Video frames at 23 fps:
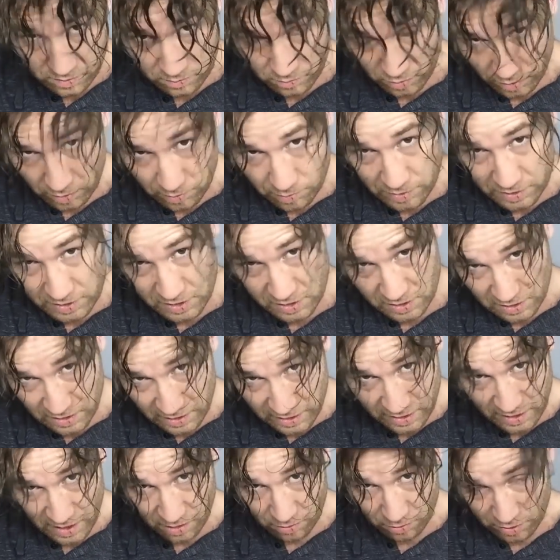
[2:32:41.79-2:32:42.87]
Probably best to
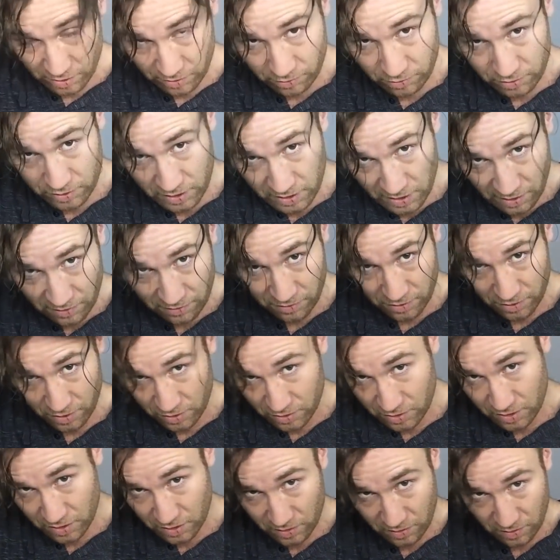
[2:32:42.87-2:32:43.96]
clean out whatever was in there
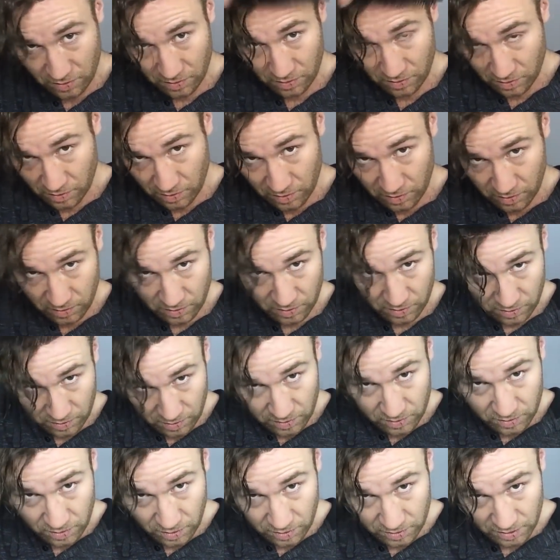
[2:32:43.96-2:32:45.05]
first. So
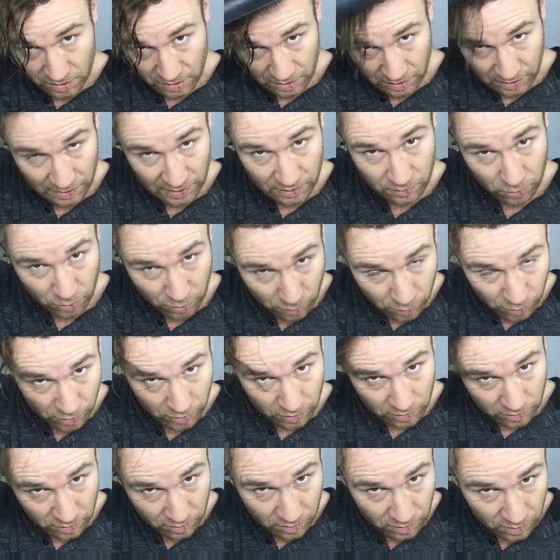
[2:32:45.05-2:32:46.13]
that's a clean water
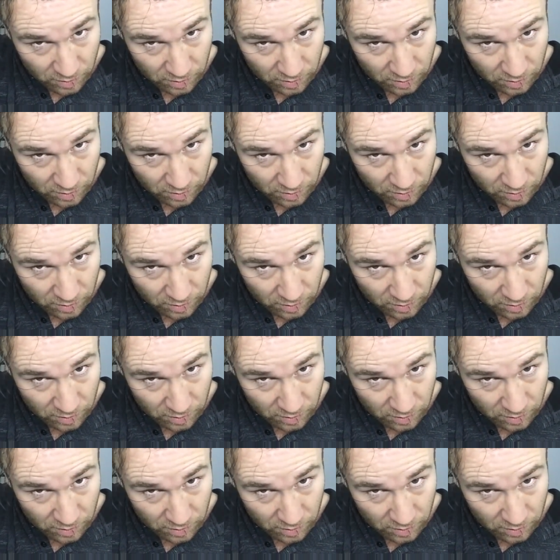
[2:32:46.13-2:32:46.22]
bottle.